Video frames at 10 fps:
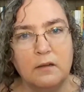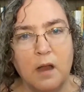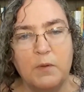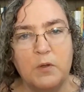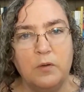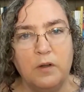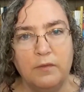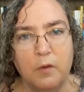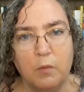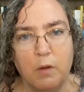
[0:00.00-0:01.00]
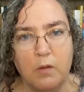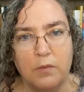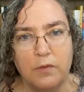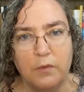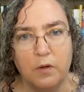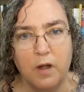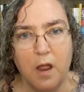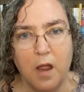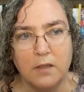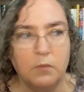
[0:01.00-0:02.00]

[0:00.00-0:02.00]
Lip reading: opportunity for growth or not?